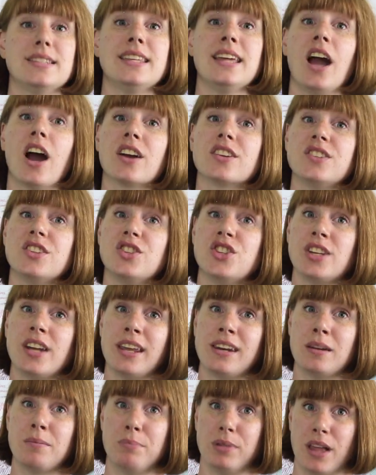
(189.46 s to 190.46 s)
As the
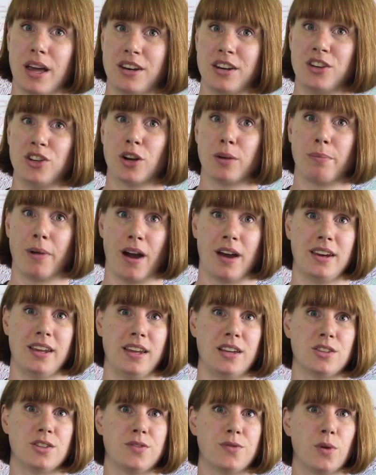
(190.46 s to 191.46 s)
oxygenated blood in your
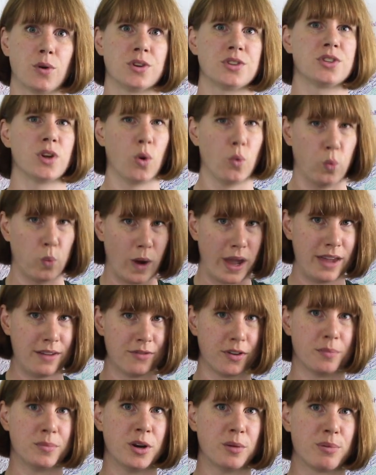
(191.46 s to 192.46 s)
body is forced away
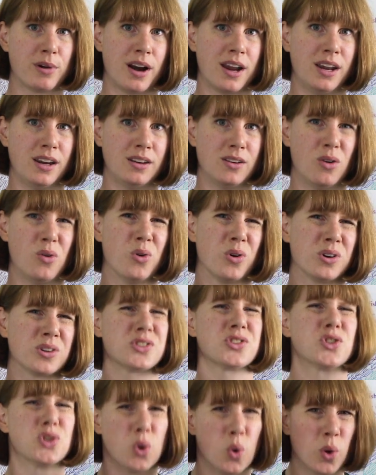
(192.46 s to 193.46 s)
from your brain,
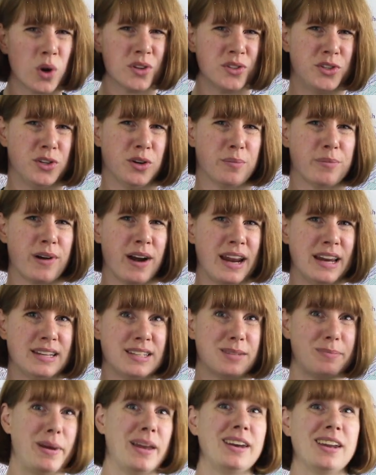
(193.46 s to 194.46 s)
or towards your
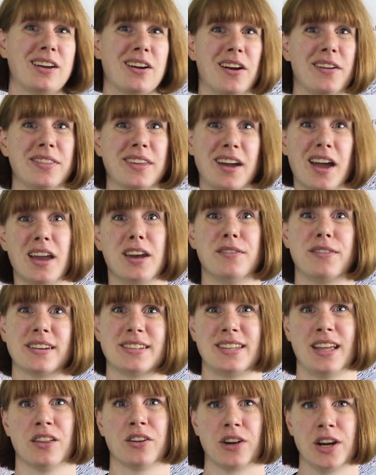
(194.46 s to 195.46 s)
brain, depending on the kind of
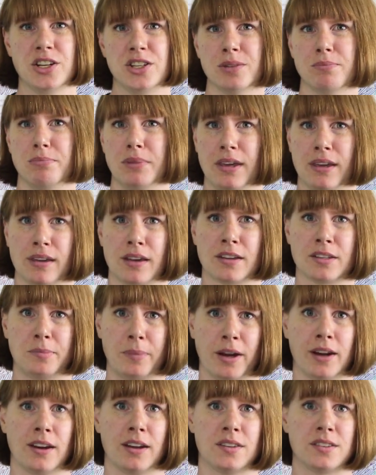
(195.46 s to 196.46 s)
acceleration being
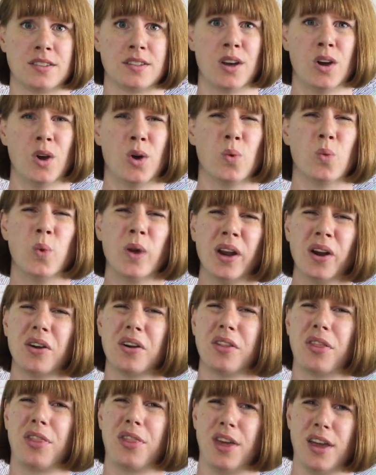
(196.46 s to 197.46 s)
experienced,
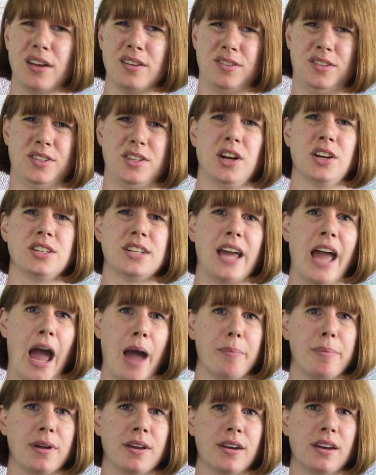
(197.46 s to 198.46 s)
weird things start to
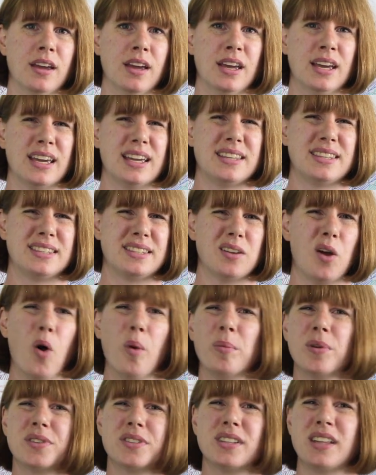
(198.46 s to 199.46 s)
happen. It's
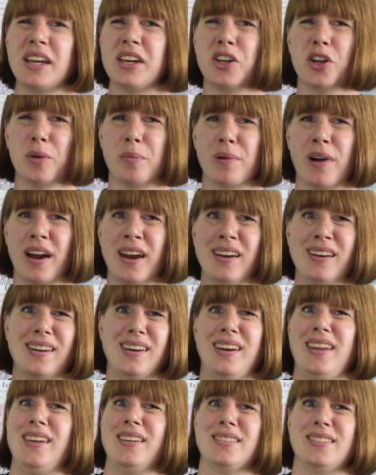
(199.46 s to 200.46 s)
almost like your
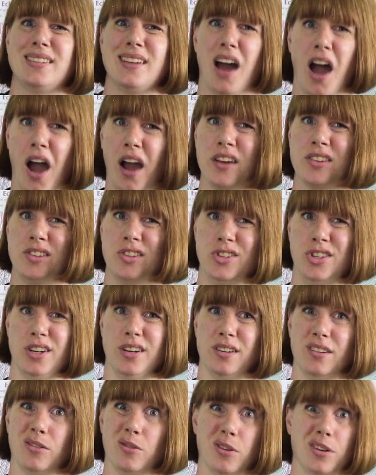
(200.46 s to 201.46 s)
brain needs
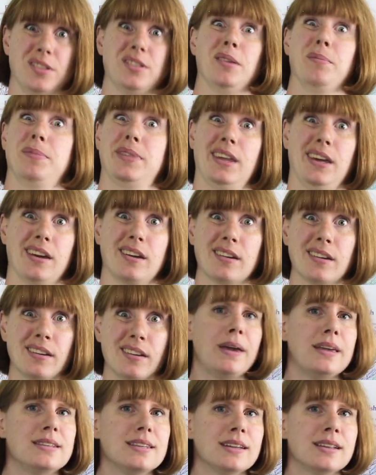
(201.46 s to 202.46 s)
oxygen or something.
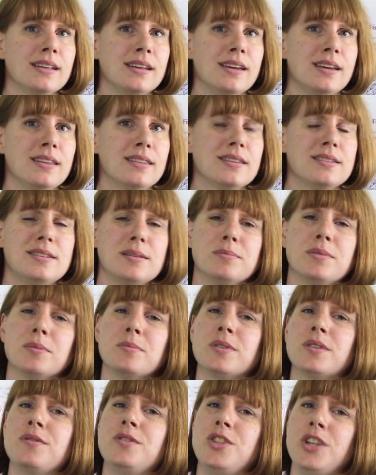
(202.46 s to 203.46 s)
Basically, Basically, the
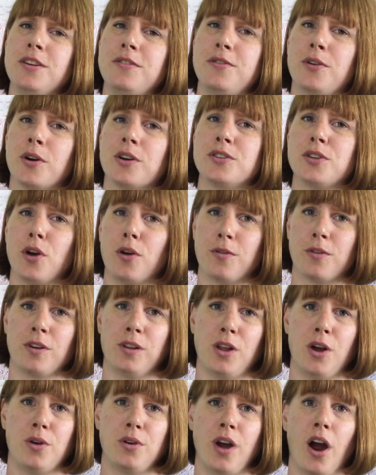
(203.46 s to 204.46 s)
symptoms of G-force
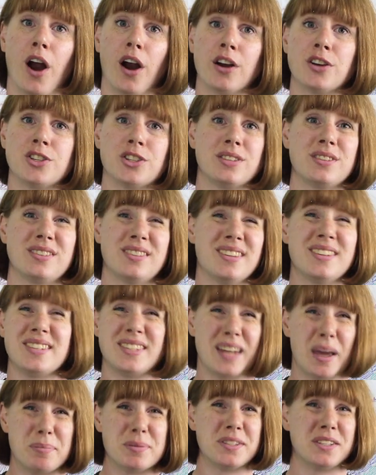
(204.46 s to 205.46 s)
overload are just the
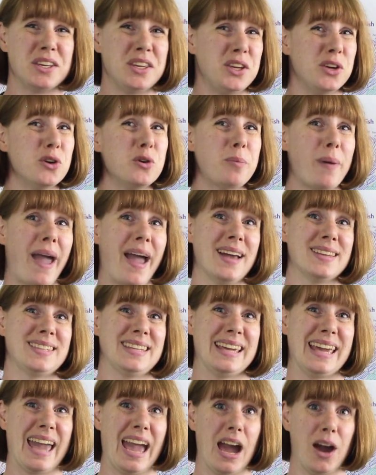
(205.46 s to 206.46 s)
steps to you
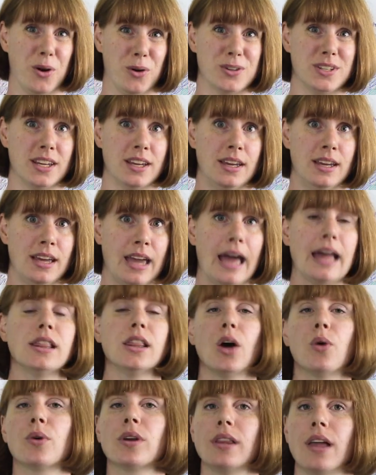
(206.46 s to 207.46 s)
passing out. At
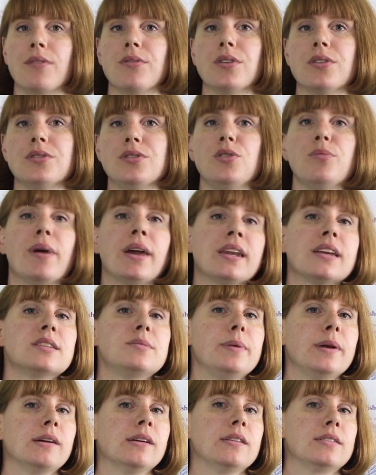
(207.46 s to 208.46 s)
lower levels, you might
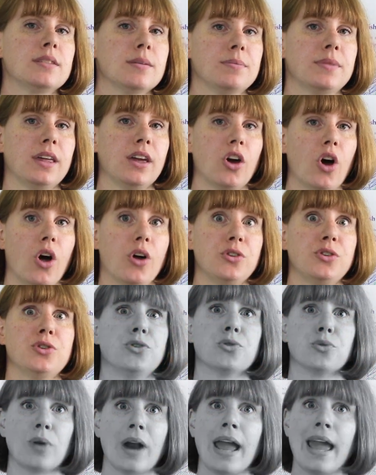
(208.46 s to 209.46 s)
experience something called
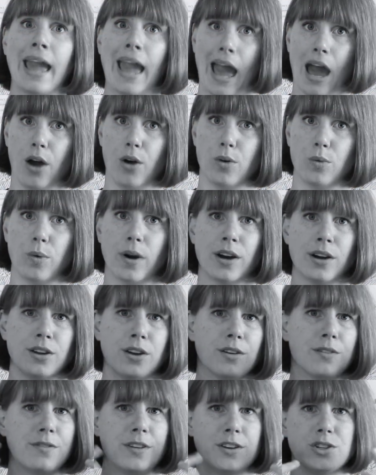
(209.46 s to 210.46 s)
gray out, where
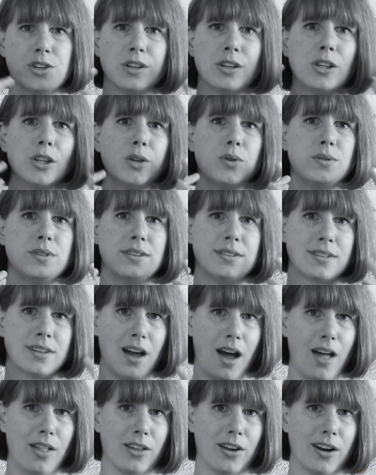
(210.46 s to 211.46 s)
your vision loses
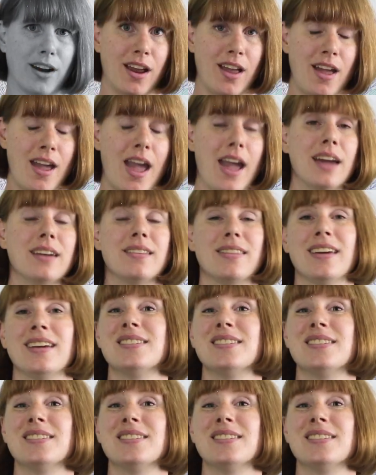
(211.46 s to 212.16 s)
color, and